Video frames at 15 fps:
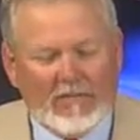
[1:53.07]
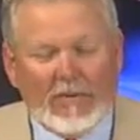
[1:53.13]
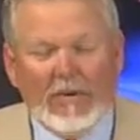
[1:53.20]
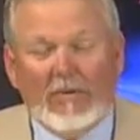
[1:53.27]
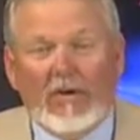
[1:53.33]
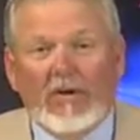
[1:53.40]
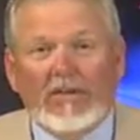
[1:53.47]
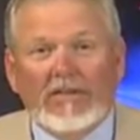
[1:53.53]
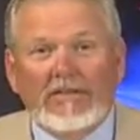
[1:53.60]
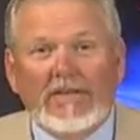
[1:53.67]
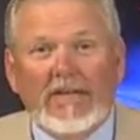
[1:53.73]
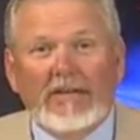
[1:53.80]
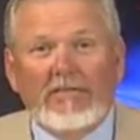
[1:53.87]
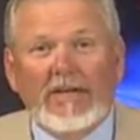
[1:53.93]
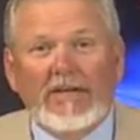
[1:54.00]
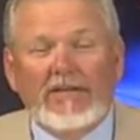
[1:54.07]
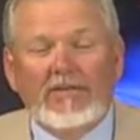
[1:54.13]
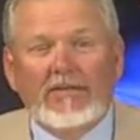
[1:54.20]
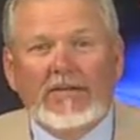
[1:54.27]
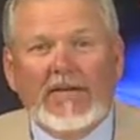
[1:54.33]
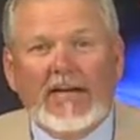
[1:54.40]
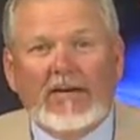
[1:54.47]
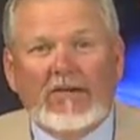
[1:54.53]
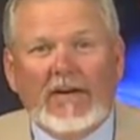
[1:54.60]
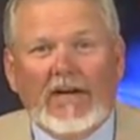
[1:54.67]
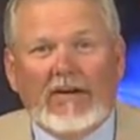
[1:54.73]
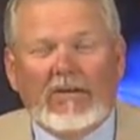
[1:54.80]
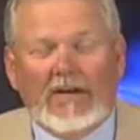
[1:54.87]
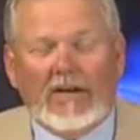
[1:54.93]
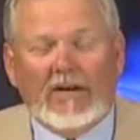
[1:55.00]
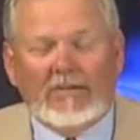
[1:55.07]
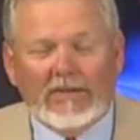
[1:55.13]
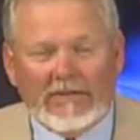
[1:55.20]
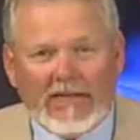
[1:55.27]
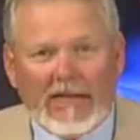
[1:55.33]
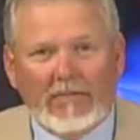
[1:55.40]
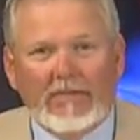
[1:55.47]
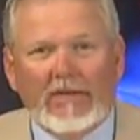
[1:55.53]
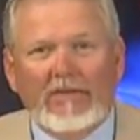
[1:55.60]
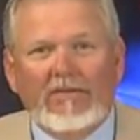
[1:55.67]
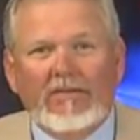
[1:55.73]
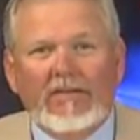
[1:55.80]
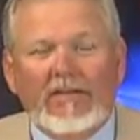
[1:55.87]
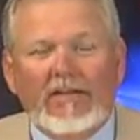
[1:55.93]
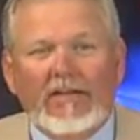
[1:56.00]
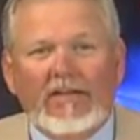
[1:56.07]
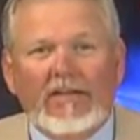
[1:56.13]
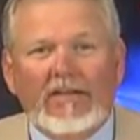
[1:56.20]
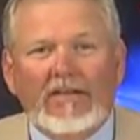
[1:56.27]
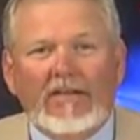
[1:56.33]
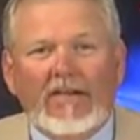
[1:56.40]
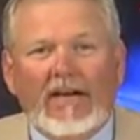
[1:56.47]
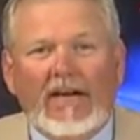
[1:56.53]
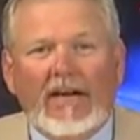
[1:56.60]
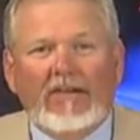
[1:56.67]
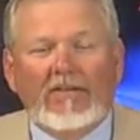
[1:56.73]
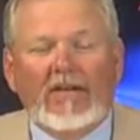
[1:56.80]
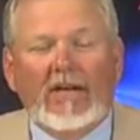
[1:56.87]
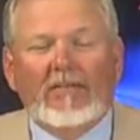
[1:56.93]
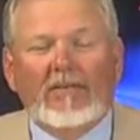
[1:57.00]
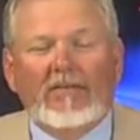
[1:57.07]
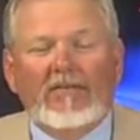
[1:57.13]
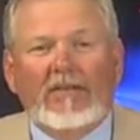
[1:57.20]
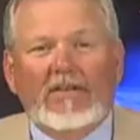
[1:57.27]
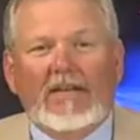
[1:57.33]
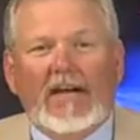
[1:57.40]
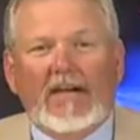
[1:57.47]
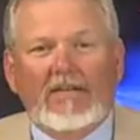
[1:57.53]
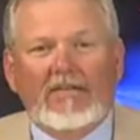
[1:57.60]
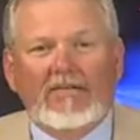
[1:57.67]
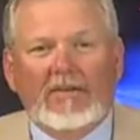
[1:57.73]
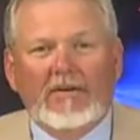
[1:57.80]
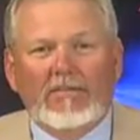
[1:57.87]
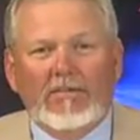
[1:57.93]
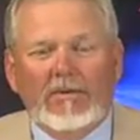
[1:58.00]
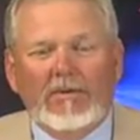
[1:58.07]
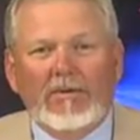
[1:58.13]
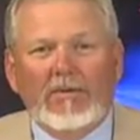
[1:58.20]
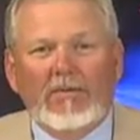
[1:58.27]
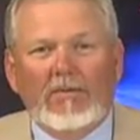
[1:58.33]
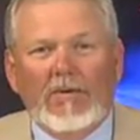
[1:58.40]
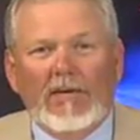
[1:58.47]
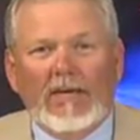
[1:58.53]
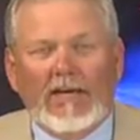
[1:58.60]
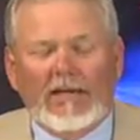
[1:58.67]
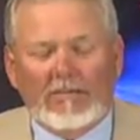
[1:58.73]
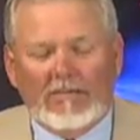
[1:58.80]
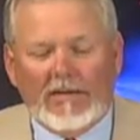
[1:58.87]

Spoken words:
We were on the same page with that one. I was happy to see Dallas come through and win that.